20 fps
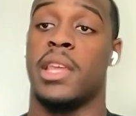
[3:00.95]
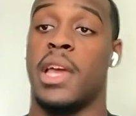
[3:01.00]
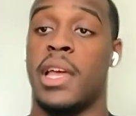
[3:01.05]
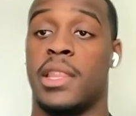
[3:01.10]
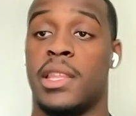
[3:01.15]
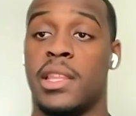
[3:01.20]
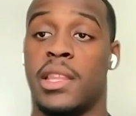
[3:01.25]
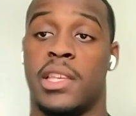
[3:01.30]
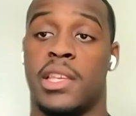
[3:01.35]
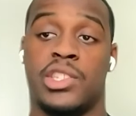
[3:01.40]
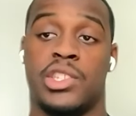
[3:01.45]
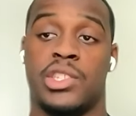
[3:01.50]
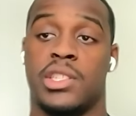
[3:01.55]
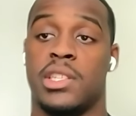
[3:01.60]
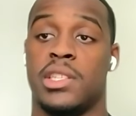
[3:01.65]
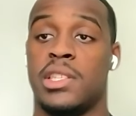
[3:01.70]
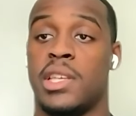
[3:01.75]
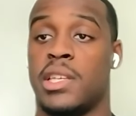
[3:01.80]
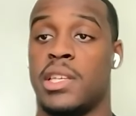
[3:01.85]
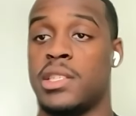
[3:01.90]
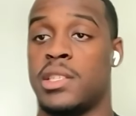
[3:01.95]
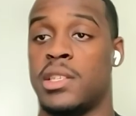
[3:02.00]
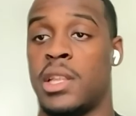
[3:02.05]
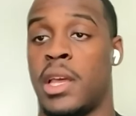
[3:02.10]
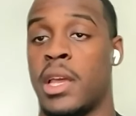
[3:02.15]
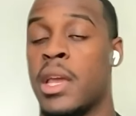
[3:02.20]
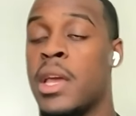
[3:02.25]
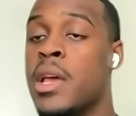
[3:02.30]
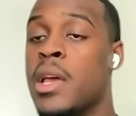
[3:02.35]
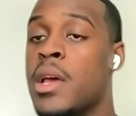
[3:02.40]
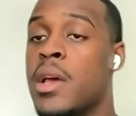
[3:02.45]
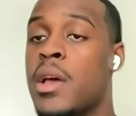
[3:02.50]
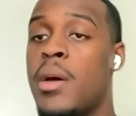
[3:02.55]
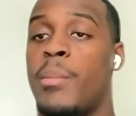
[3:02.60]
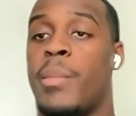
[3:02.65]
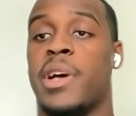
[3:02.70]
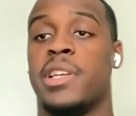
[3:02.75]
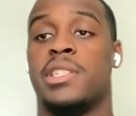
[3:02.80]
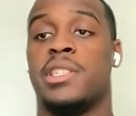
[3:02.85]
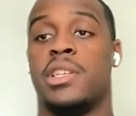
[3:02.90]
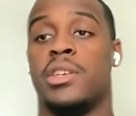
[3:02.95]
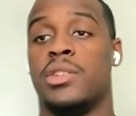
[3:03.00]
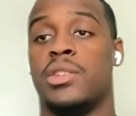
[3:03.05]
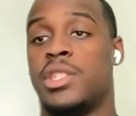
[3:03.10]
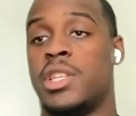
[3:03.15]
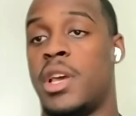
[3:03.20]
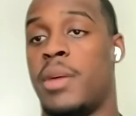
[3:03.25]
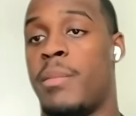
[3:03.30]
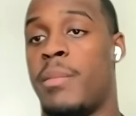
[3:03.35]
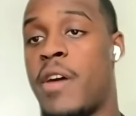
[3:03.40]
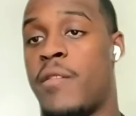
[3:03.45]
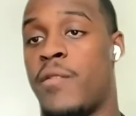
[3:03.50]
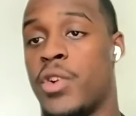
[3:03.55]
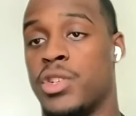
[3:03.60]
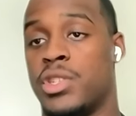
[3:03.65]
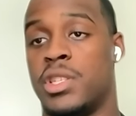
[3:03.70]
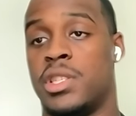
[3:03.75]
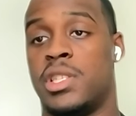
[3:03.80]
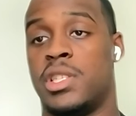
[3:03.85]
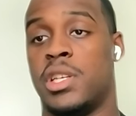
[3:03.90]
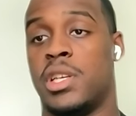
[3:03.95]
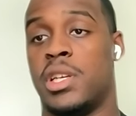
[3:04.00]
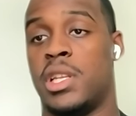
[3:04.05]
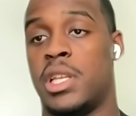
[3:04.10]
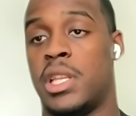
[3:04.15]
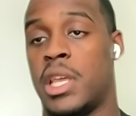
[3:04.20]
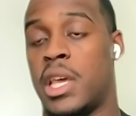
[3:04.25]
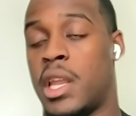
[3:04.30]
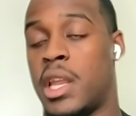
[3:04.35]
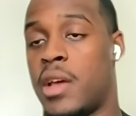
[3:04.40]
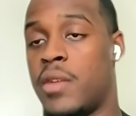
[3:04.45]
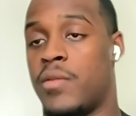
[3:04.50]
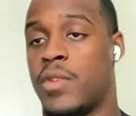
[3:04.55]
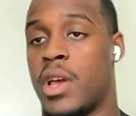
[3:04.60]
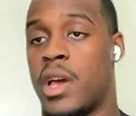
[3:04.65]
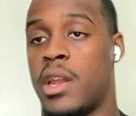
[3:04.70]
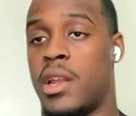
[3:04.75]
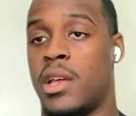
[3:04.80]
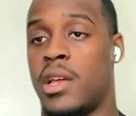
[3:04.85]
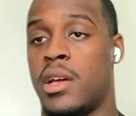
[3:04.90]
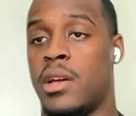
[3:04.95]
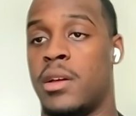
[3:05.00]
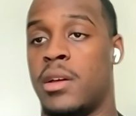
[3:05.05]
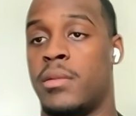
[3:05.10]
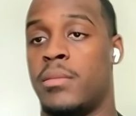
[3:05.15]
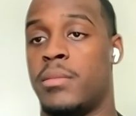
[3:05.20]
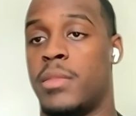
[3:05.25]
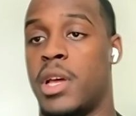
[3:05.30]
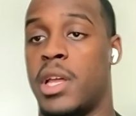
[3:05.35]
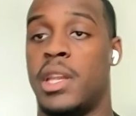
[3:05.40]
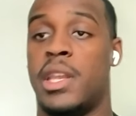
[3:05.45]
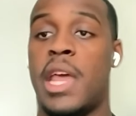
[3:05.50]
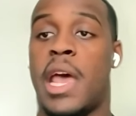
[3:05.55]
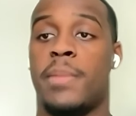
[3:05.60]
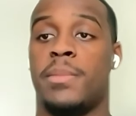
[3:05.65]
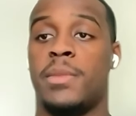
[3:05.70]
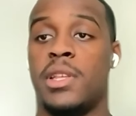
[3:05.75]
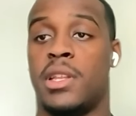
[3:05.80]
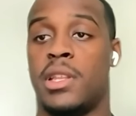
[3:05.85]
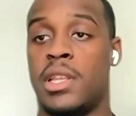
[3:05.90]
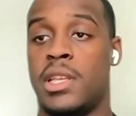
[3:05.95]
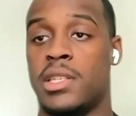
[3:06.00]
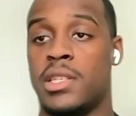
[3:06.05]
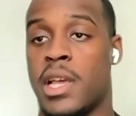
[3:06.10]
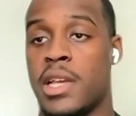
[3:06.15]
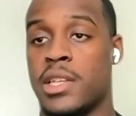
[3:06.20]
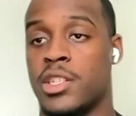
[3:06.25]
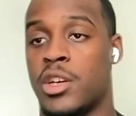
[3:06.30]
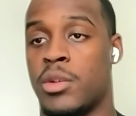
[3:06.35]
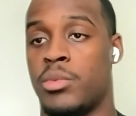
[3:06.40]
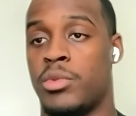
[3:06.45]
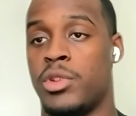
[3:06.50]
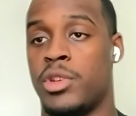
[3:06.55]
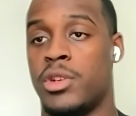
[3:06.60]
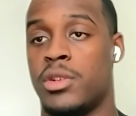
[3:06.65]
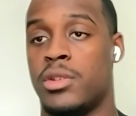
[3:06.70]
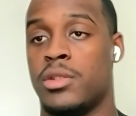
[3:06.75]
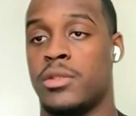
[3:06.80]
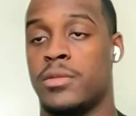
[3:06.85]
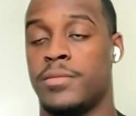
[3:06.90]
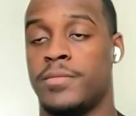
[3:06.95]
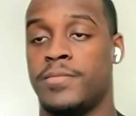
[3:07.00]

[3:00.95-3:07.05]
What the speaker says: I think that's just a test to like my skill set and my versatility that I've kind of adapted these last couple of years.